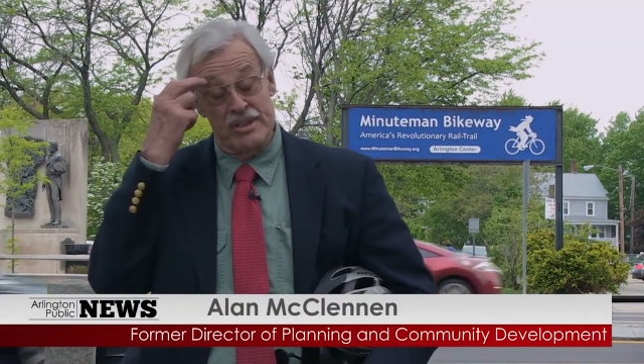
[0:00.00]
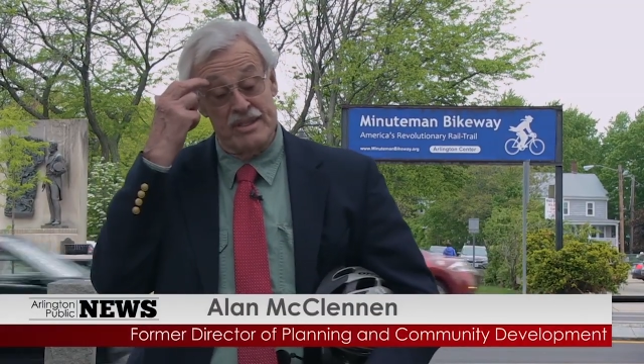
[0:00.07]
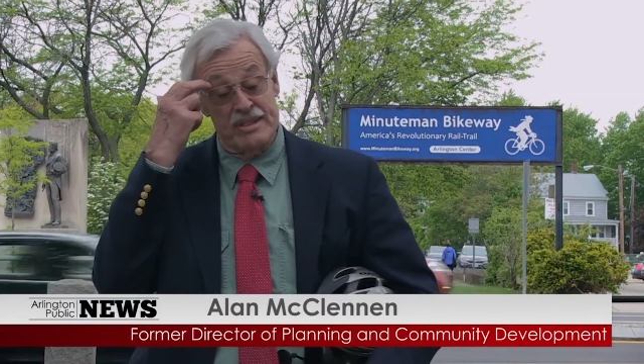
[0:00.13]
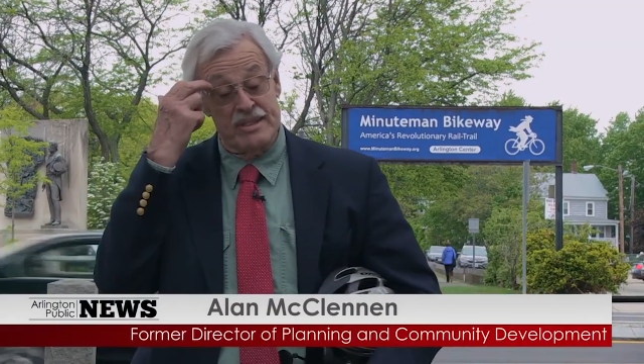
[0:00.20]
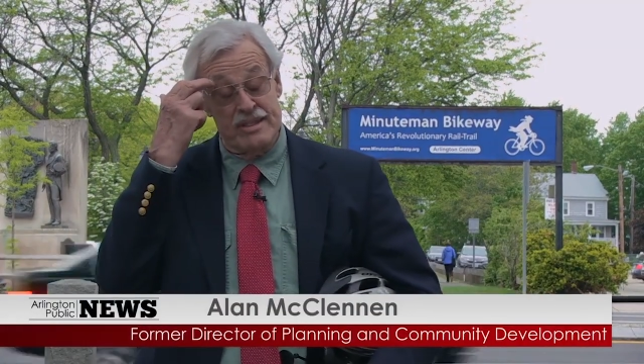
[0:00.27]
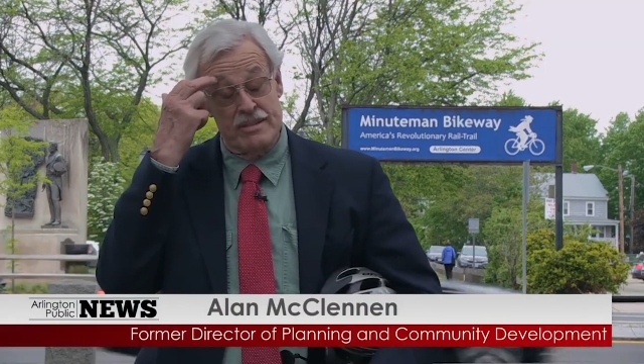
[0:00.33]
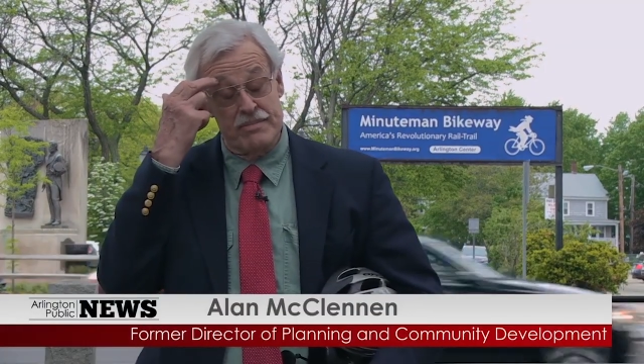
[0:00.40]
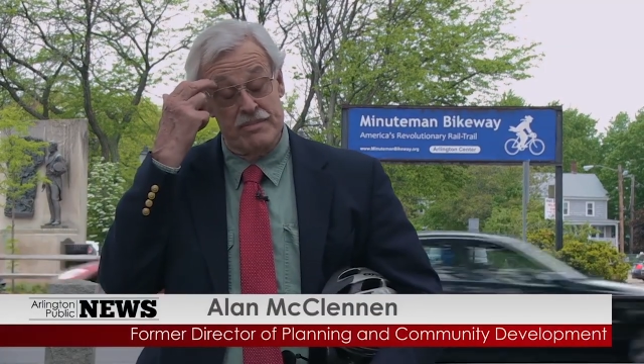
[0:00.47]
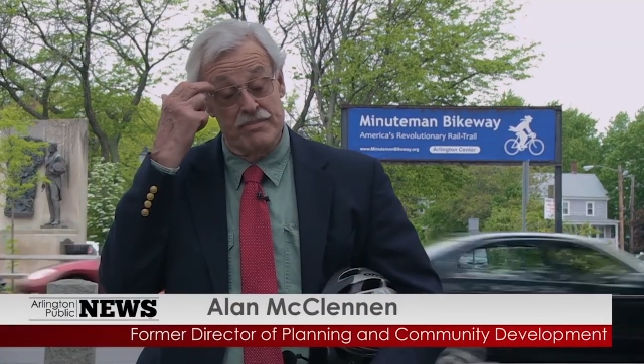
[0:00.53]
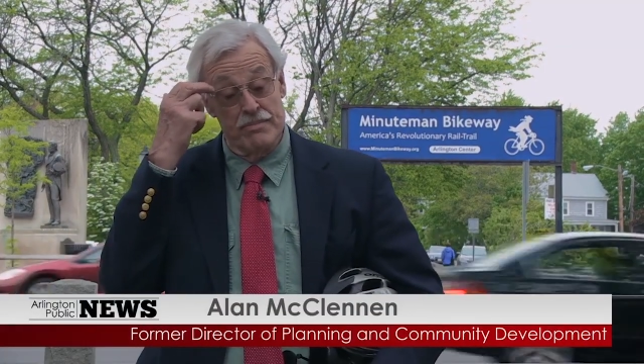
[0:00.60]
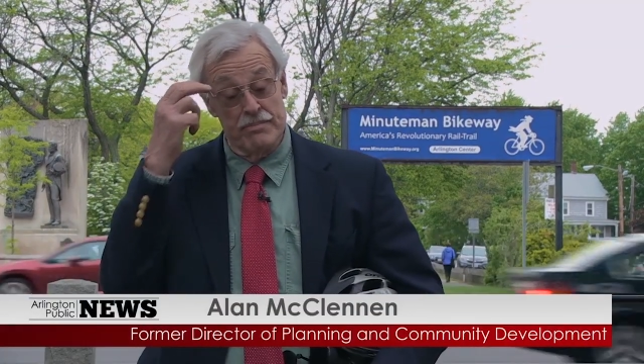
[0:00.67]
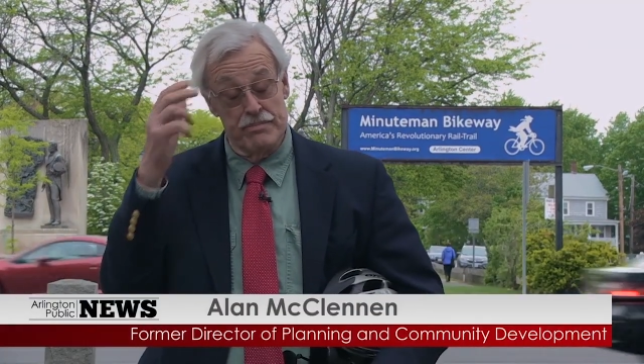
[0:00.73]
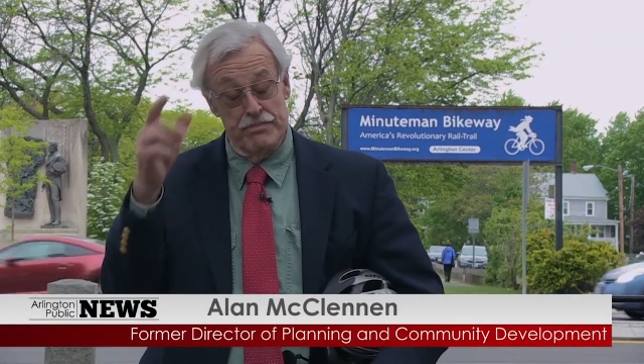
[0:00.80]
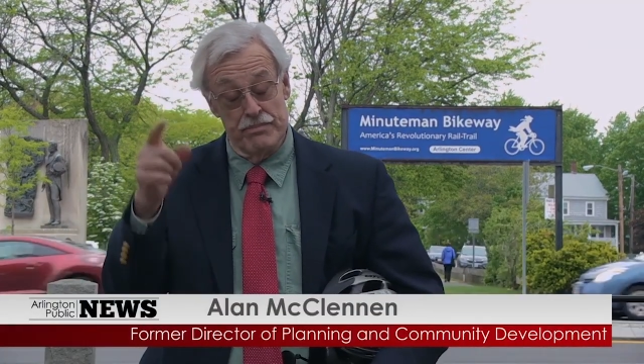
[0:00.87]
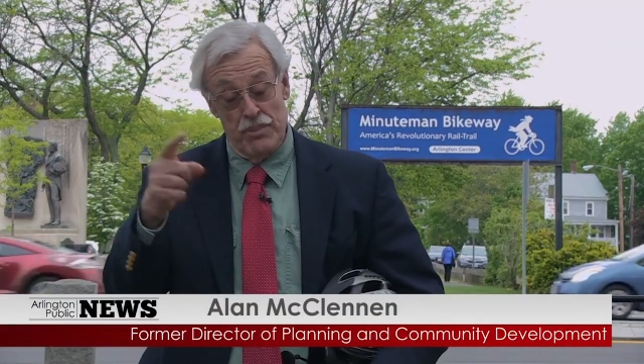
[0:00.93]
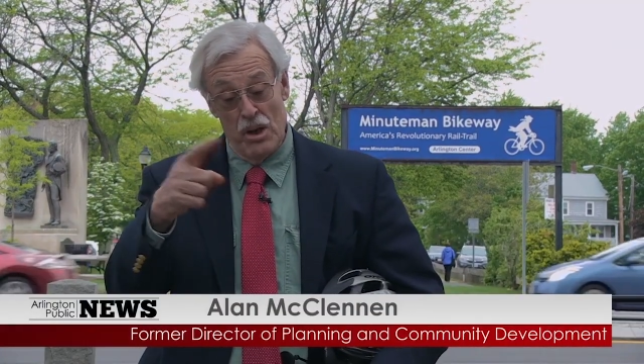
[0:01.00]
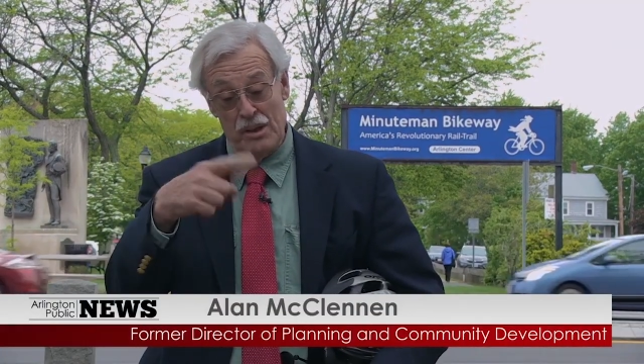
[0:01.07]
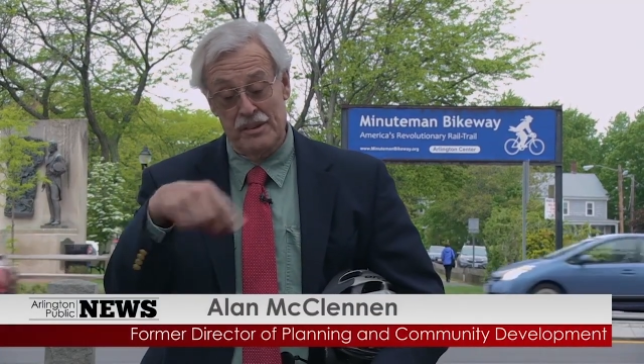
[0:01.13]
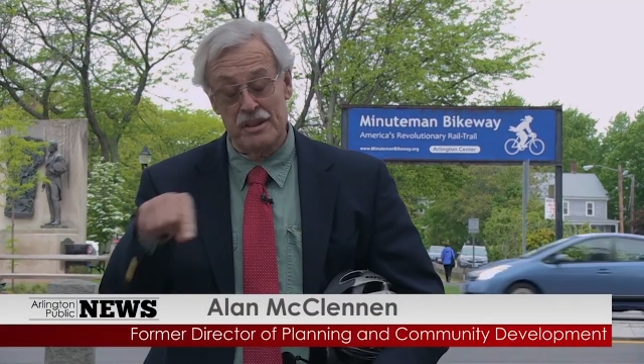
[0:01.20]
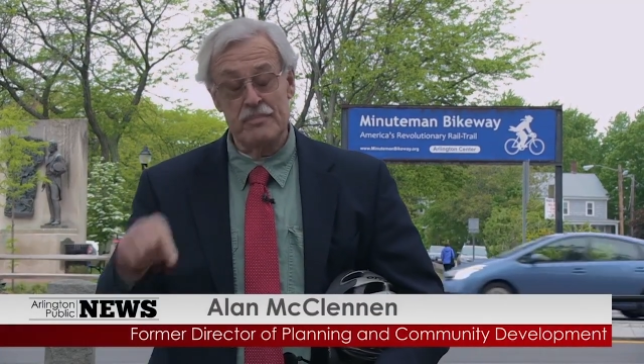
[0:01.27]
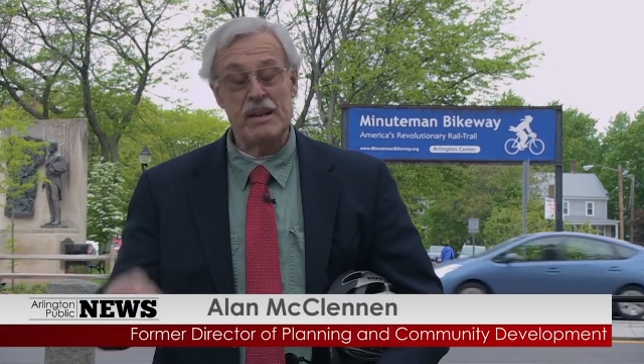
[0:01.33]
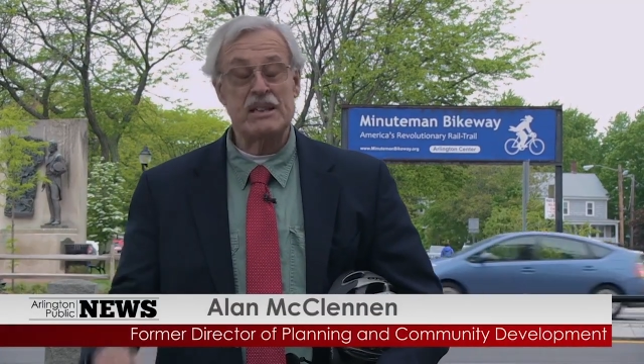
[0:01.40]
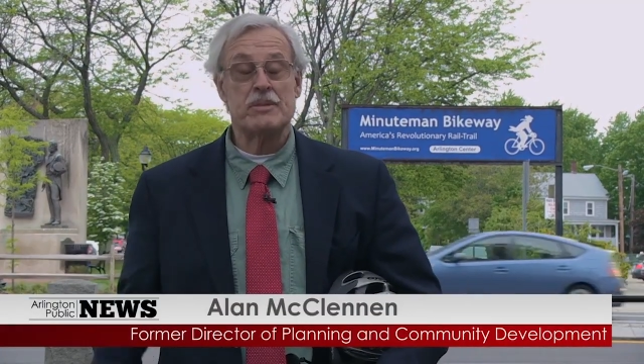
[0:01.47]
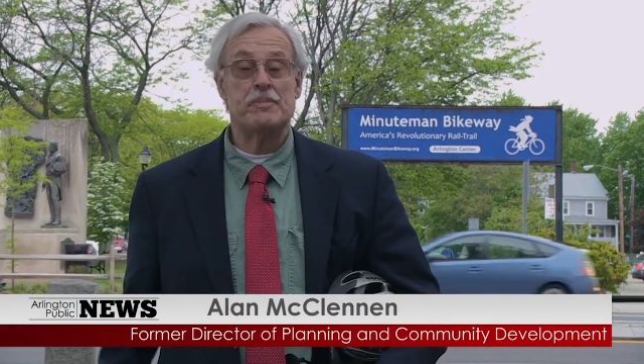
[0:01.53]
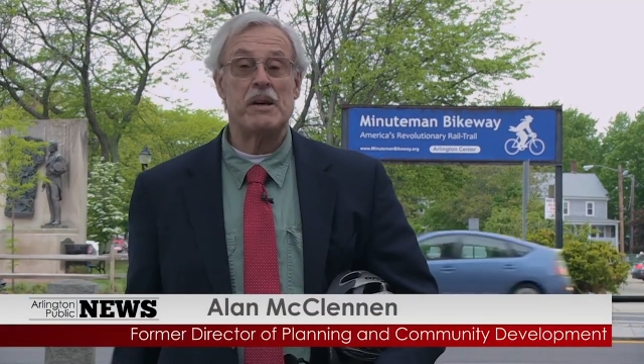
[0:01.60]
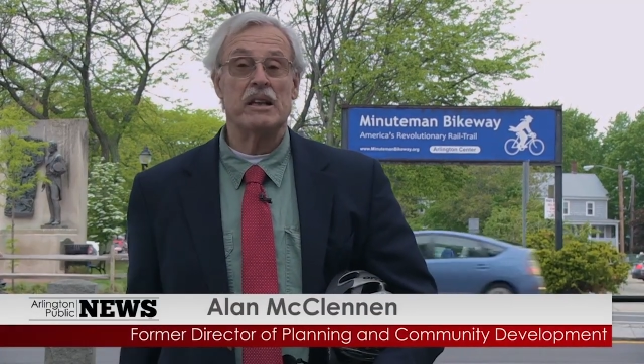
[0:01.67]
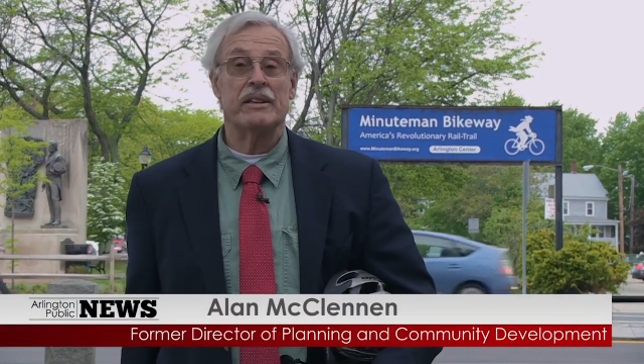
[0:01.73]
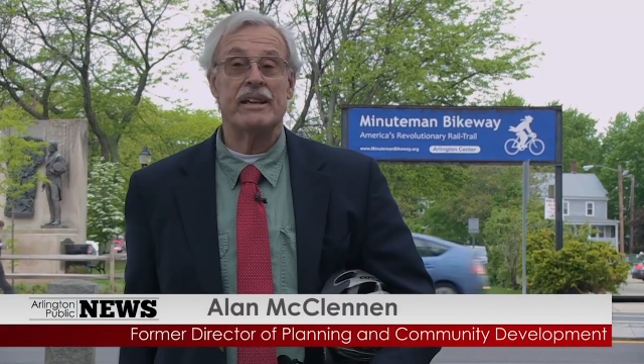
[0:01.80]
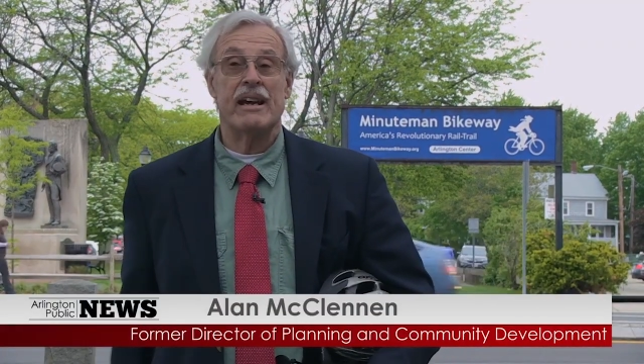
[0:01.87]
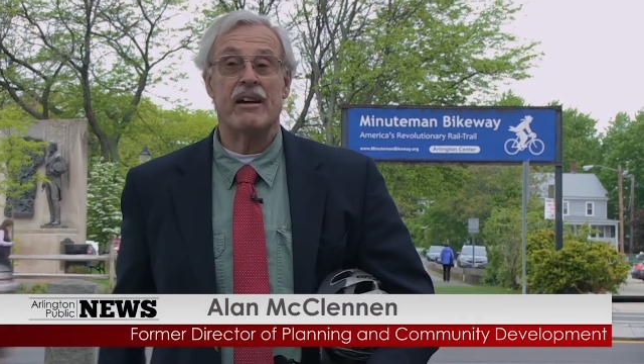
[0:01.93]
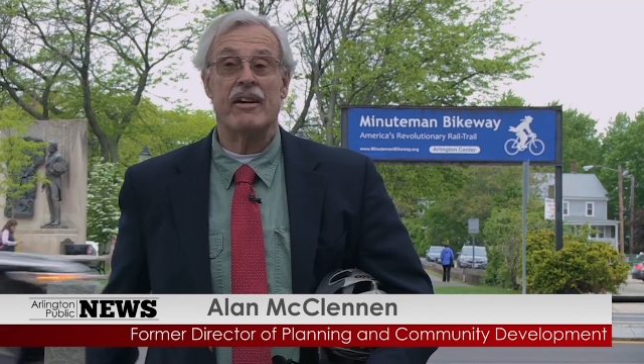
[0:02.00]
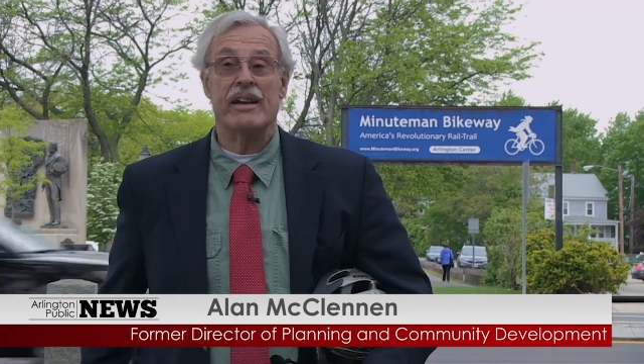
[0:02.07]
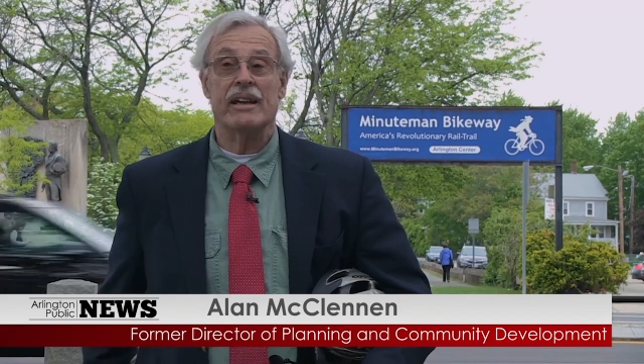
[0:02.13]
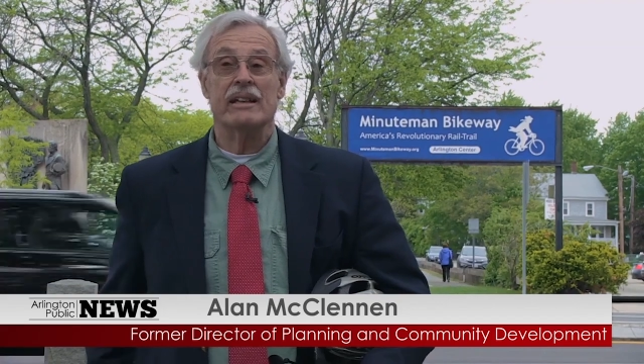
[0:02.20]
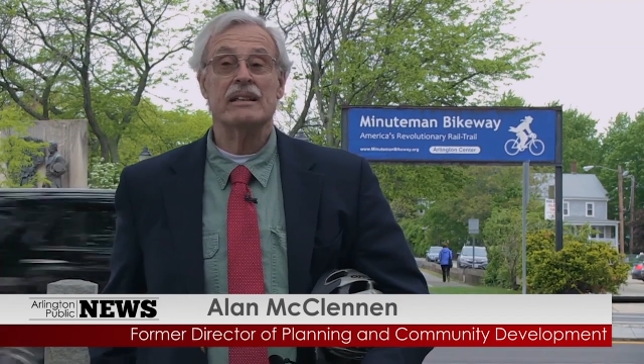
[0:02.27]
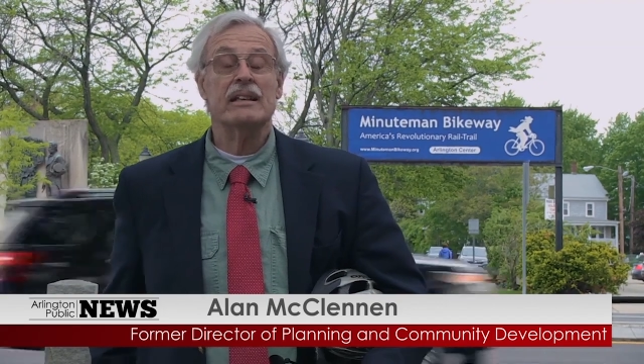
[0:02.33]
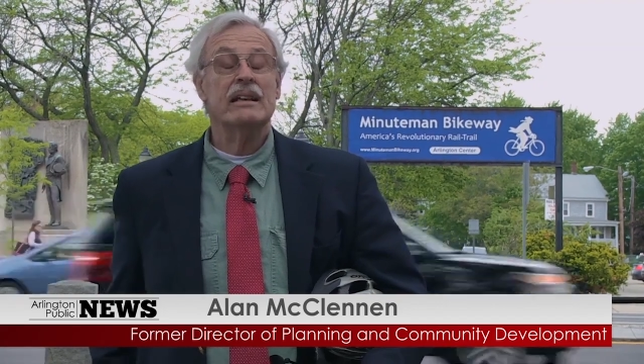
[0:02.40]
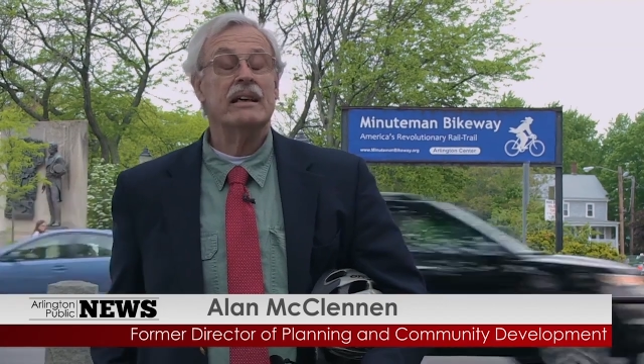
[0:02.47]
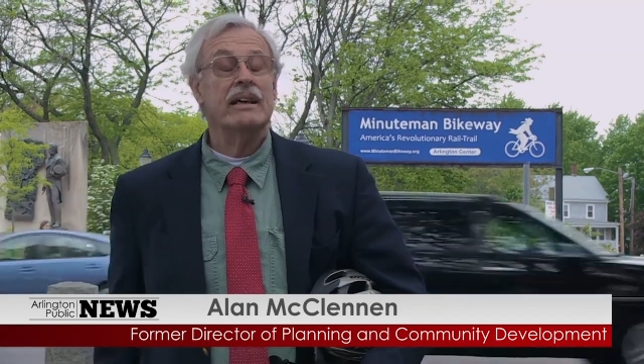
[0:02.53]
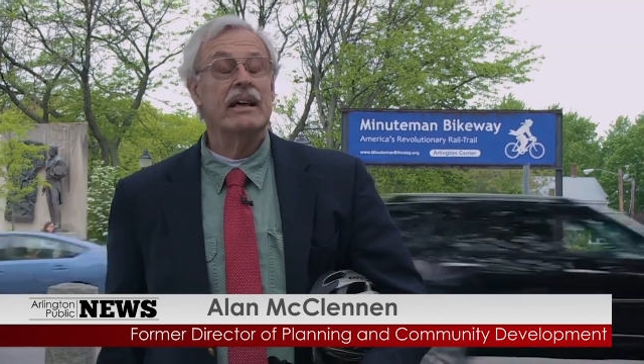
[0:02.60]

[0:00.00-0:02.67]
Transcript: this Boston metropolitan area